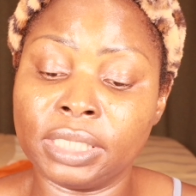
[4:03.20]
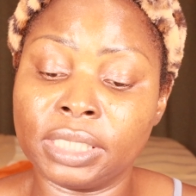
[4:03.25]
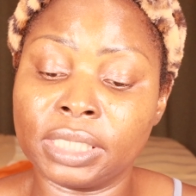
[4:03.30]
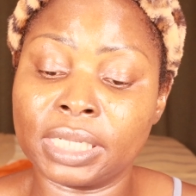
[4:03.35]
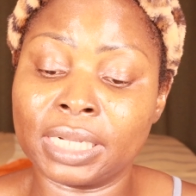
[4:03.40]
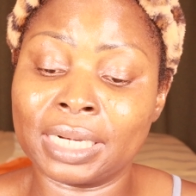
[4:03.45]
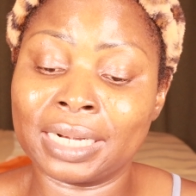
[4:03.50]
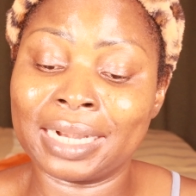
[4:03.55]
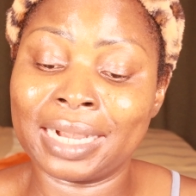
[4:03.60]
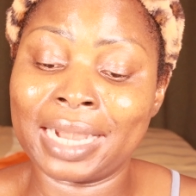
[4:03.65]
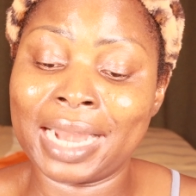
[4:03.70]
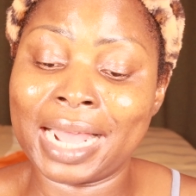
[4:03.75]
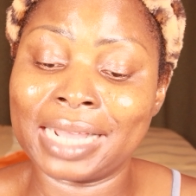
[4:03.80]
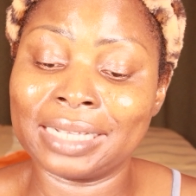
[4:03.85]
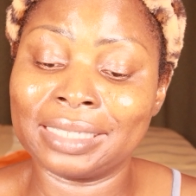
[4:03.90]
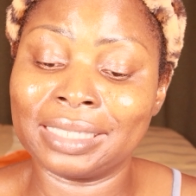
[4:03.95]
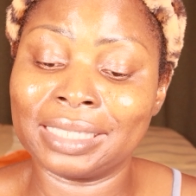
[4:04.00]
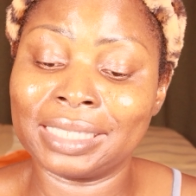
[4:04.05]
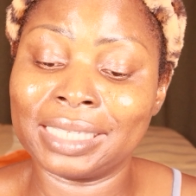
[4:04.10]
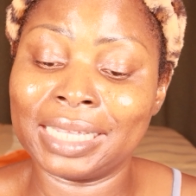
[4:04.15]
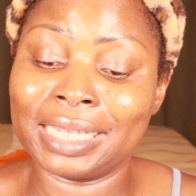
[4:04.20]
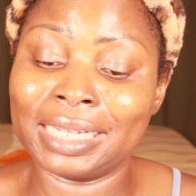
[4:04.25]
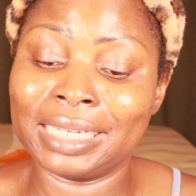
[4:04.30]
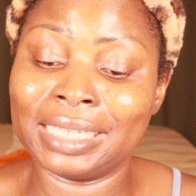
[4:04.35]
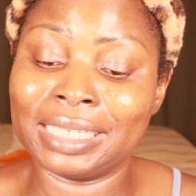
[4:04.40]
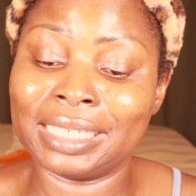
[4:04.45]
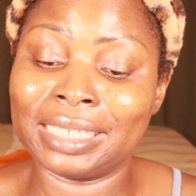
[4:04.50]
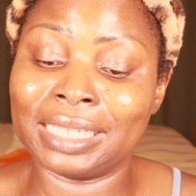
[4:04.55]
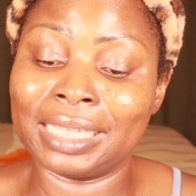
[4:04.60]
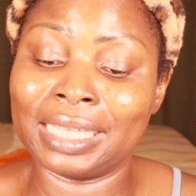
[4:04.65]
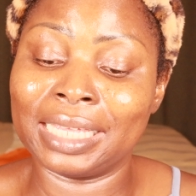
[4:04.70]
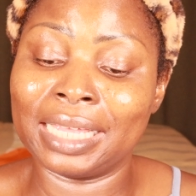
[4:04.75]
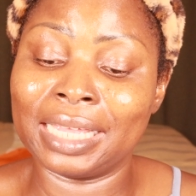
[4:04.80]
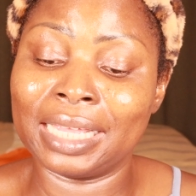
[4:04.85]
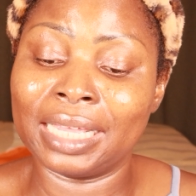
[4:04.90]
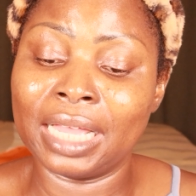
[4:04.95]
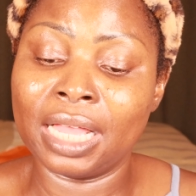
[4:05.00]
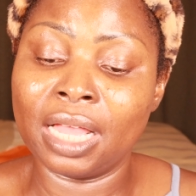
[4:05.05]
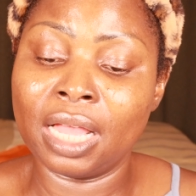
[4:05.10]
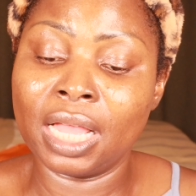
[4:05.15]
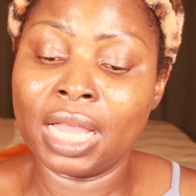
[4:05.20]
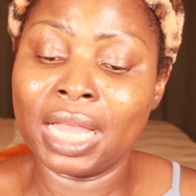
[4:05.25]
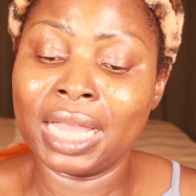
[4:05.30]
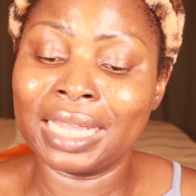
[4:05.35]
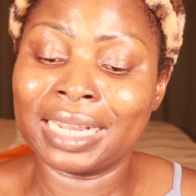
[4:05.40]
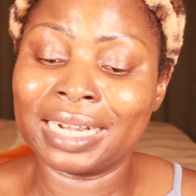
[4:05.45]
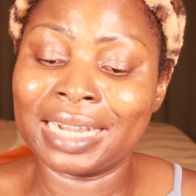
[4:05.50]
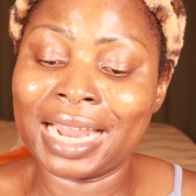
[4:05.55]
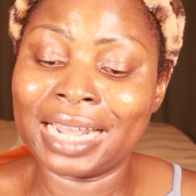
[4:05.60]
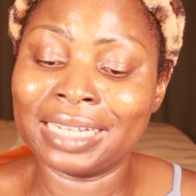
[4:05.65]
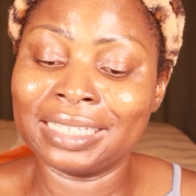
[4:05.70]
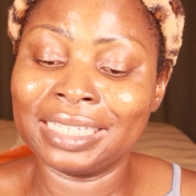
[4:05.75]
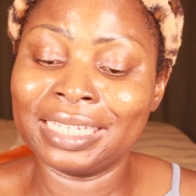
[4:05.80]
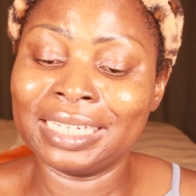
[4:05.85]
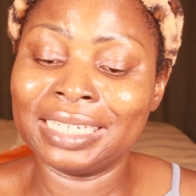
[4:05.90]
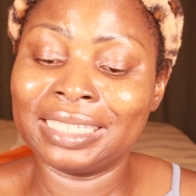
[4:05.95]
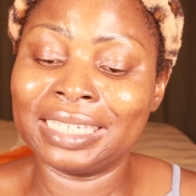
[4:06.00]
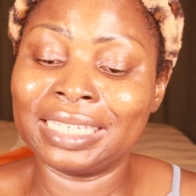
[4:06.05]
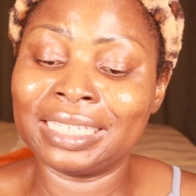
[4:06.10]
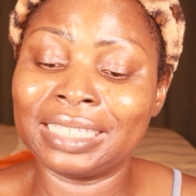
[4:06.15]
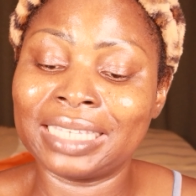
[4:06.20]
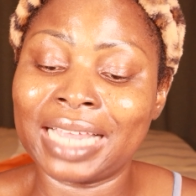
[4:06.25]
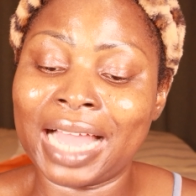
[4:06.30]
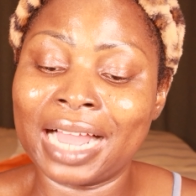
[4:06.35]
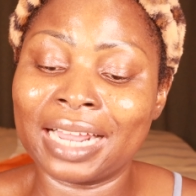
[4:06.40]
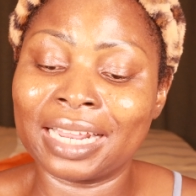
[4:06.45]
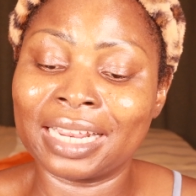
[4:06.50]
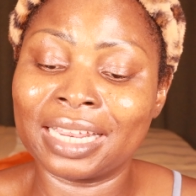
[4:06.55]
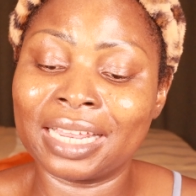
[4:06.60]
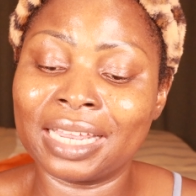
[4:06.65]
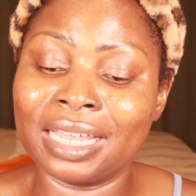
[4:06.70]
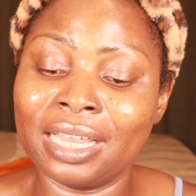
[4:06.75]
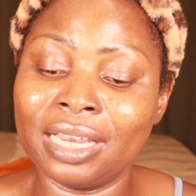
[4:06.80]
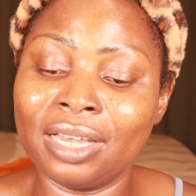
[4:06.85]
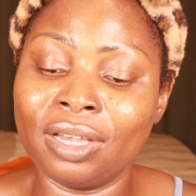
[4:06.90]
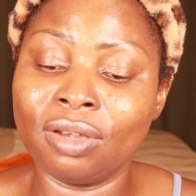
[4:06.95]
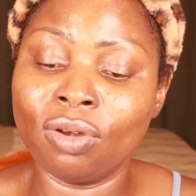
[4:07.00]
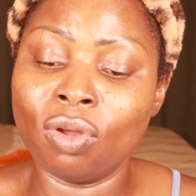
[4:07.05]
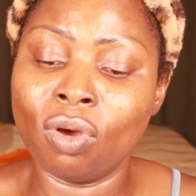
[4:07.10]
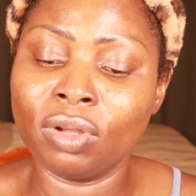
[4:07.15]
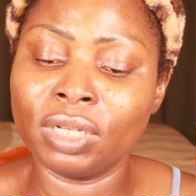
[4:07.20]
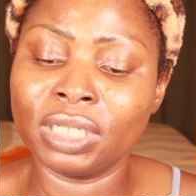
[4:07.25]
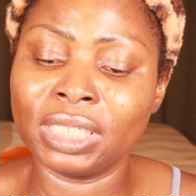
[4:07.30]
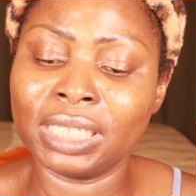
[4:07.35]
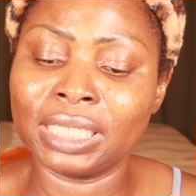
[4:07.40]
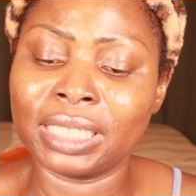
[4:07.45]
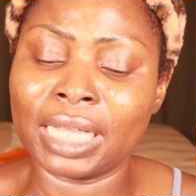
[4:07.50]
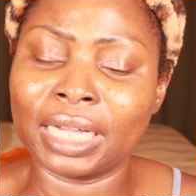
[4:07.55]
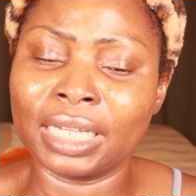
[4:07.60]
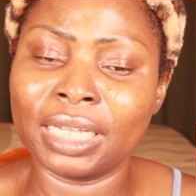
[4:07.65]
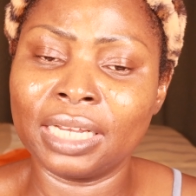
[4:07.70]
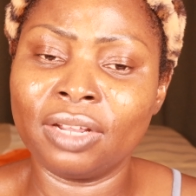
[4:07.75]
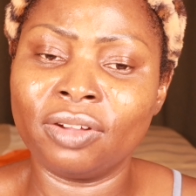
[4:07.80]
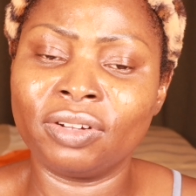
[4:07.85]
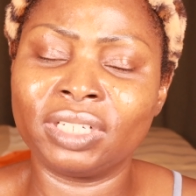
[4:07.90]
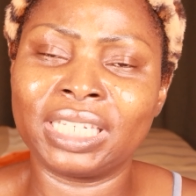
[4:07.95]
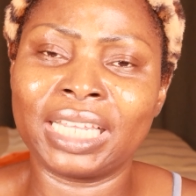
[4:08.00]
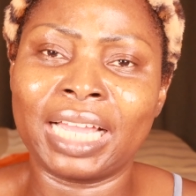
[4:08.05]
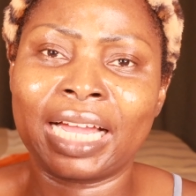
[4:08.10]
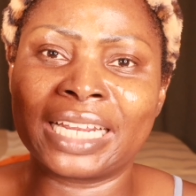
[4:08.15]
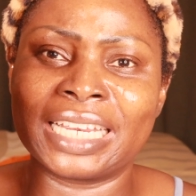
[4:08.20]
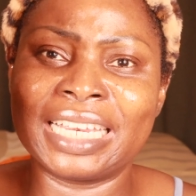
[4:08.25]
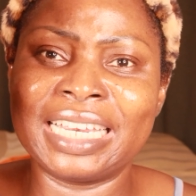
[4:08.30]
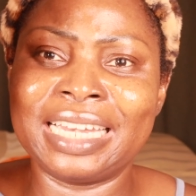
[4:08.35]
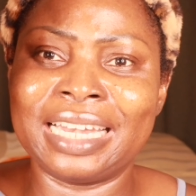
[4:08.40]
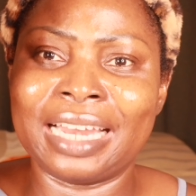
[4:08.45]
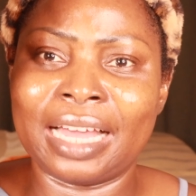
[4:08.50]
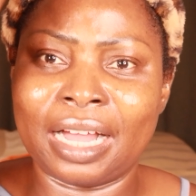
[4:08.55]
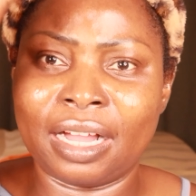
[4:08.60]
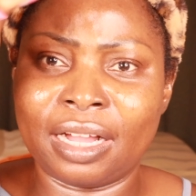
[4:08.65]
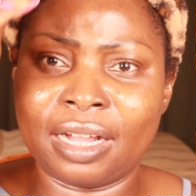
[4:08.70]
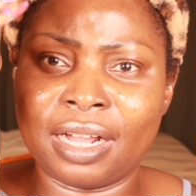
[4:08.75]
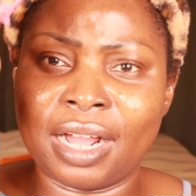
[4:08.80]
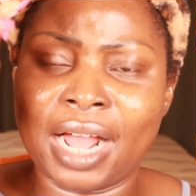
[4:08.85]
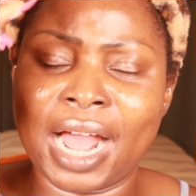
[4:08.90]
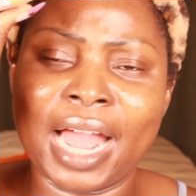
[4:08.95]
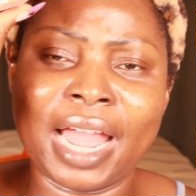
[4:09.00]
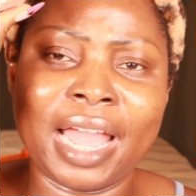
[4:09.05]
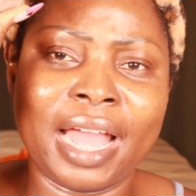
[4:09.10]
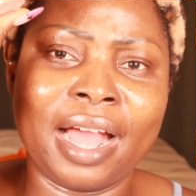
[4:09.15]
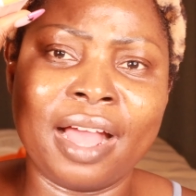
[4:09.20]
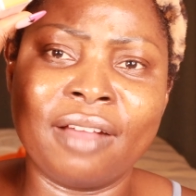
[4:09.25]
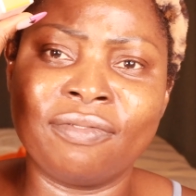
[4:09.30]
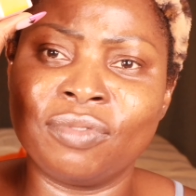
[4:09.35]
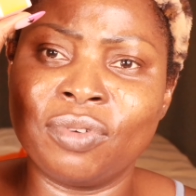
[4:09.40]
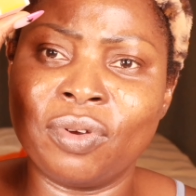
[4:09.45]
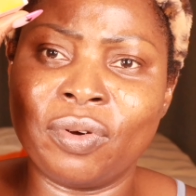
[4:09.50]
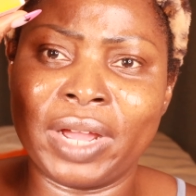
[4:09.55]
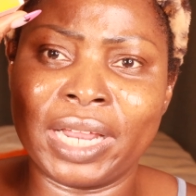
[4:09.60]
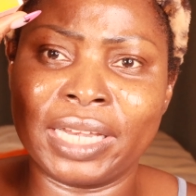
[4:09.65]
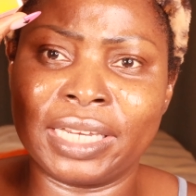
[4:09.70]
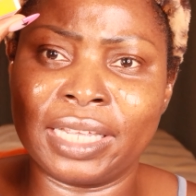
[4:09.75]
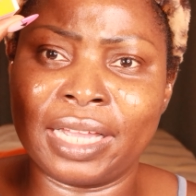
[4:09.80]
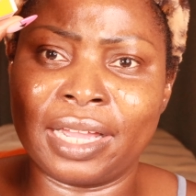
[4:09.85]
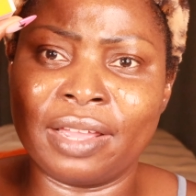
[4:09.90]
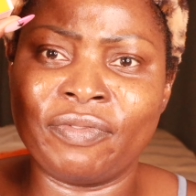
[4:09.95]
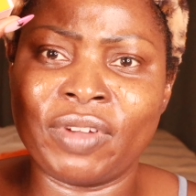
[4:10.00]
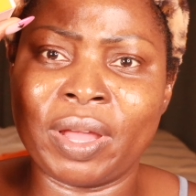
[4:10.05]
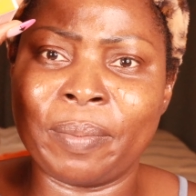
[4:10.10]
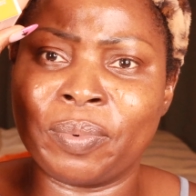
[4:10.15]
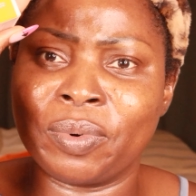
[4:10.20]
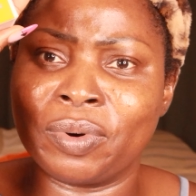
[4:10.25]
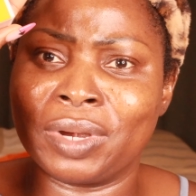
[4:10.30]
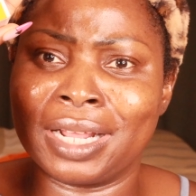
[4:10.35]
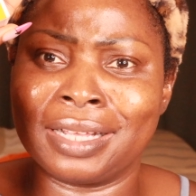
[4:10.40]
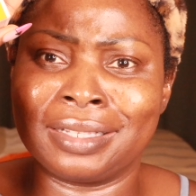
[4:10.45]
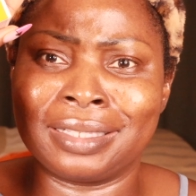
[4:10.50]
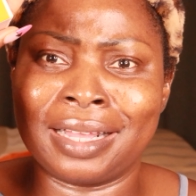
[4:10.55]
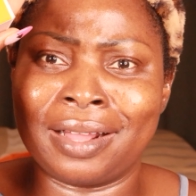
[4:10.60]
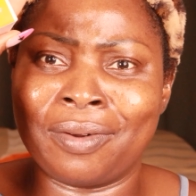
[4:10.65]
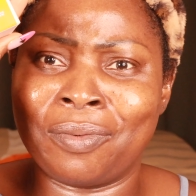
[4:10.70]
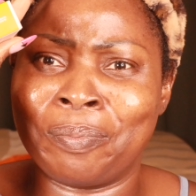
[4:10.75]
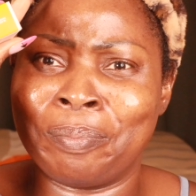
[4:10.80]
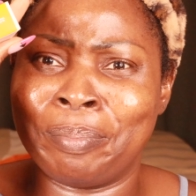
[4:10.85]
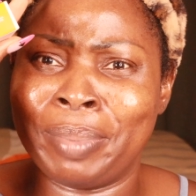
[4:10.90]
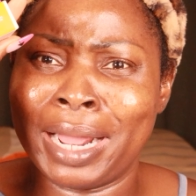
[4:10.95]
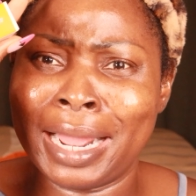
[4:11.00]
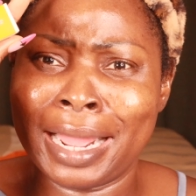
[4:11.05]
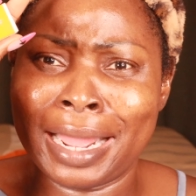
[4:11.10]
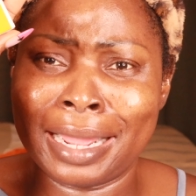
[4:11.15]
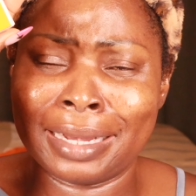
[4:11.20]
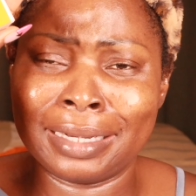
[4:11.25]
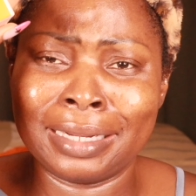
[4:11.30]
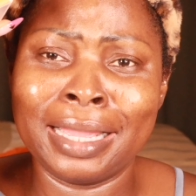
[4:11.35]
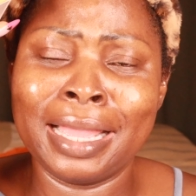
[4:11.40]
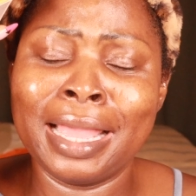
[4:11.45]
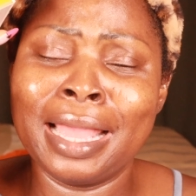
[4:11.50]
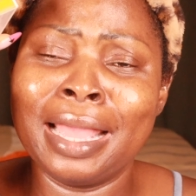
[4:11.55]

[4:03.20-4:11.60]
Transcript: is classic the classic Tagilo. Is it Tagilo or Tagila? I have no idea if I pronounce that word.